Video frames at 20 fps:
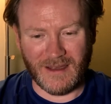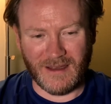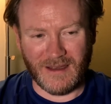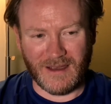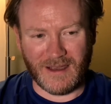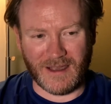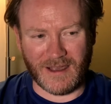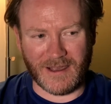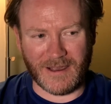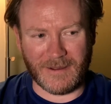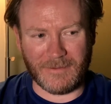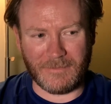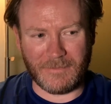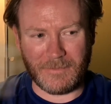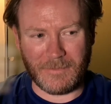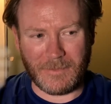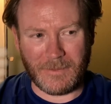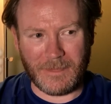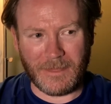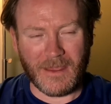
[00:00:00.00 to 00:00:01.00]
Do
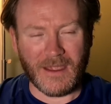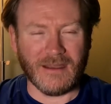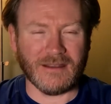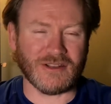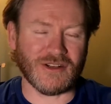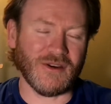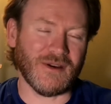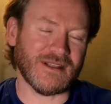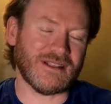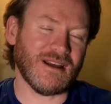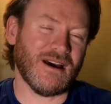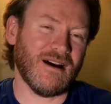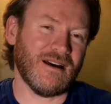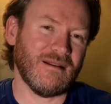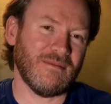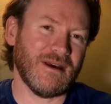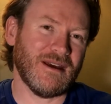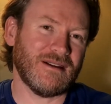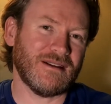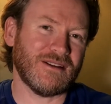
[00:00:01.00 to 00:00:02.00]
you know, I thought
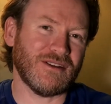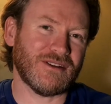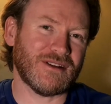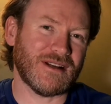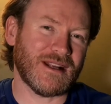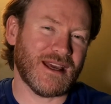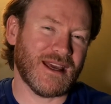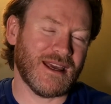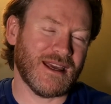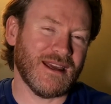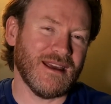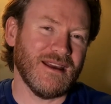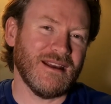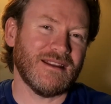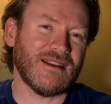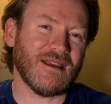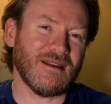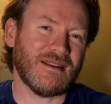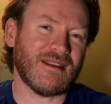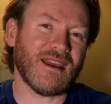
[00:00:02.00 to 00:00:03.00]
about it the other day.
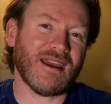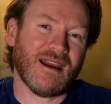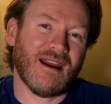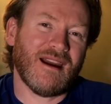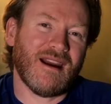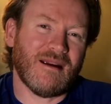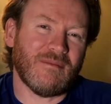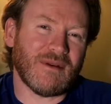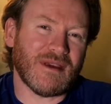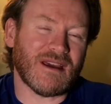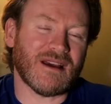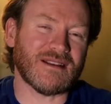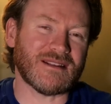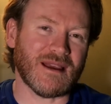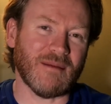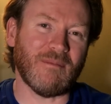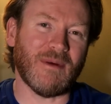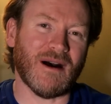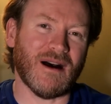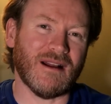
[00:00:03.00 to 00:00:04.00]
They are, because I
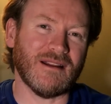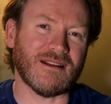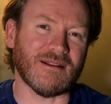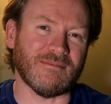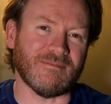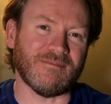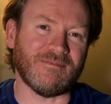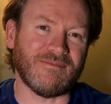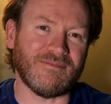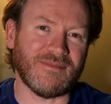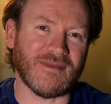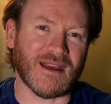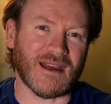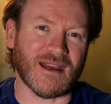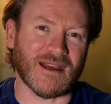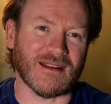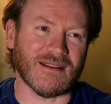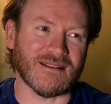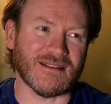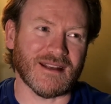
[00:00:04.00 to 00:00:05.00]
bought them,
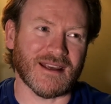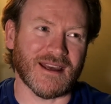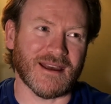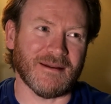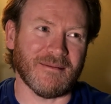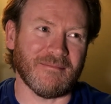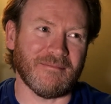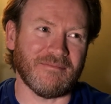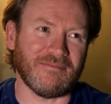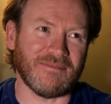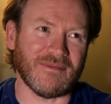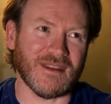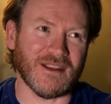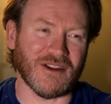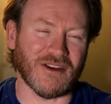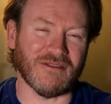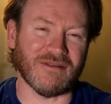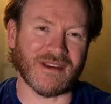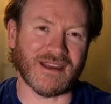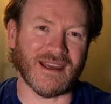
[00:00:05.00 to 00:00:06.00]
and you
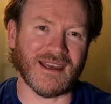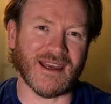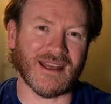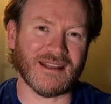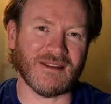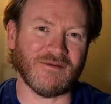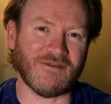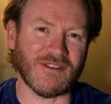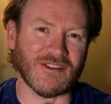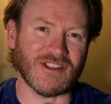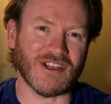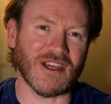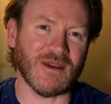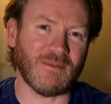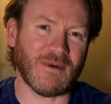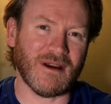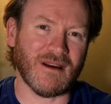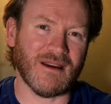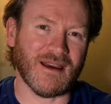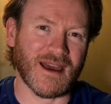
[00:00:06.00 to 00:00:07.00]
know, if I could get them for
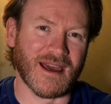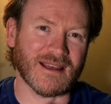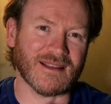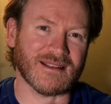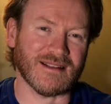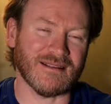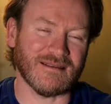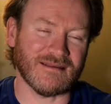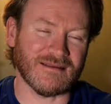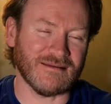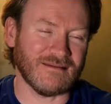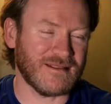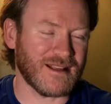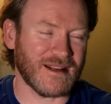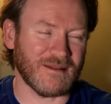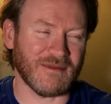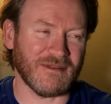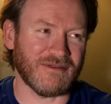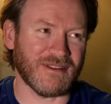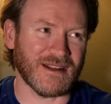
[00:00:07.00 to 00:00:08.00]
cheaper, excellent,
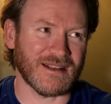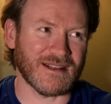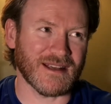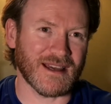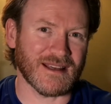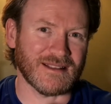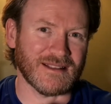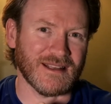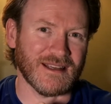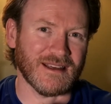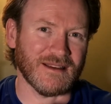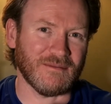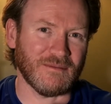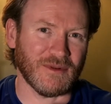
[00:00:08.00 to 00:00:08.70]
that'd be fantastic.